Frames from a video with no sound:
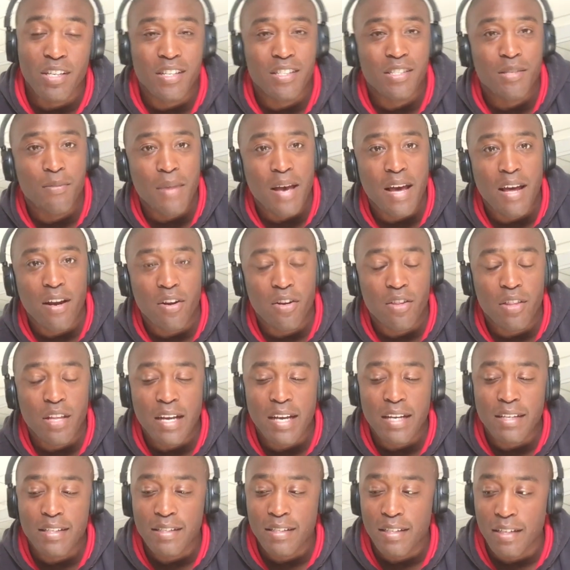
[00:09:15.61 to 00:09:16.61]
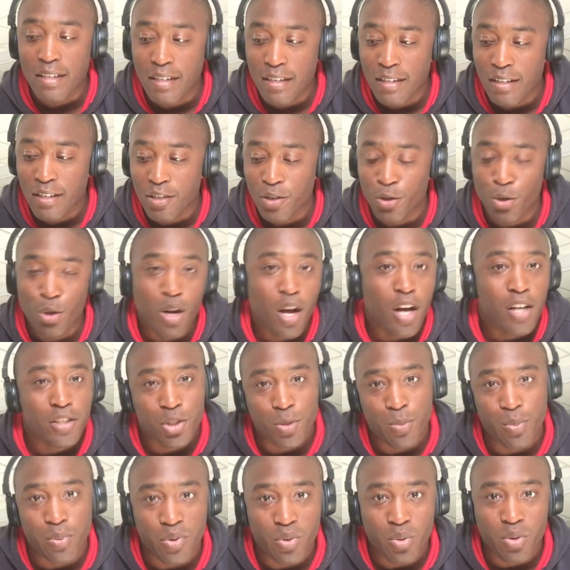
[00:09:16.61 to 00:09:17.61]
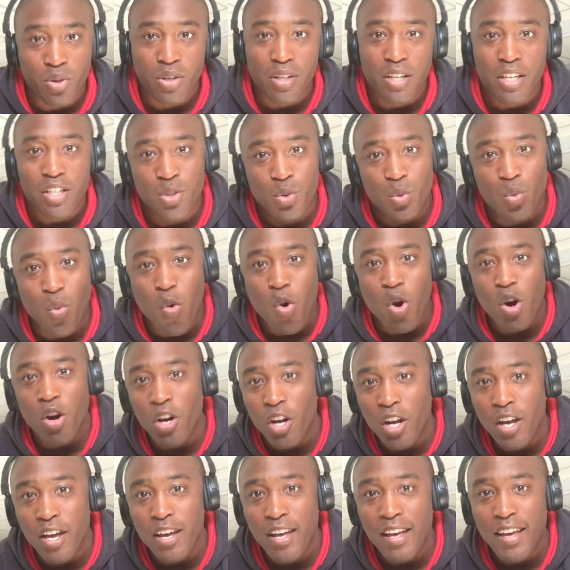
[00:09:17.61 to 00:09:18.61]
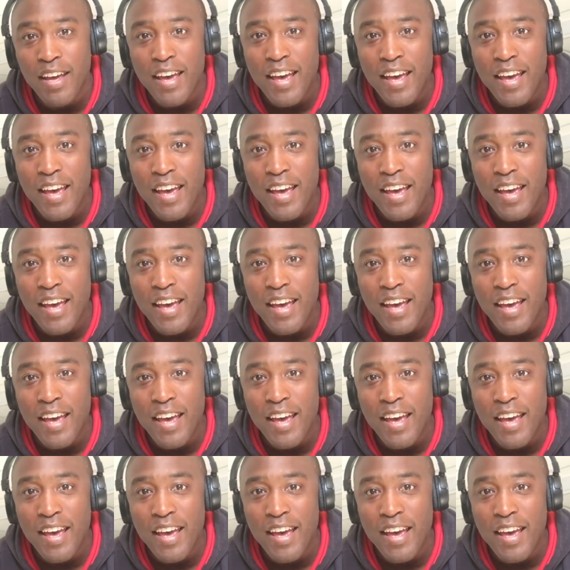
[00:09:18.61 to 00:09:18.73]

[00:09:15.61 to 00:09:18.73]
It doesn't matter that you're an entrepreneur and that you work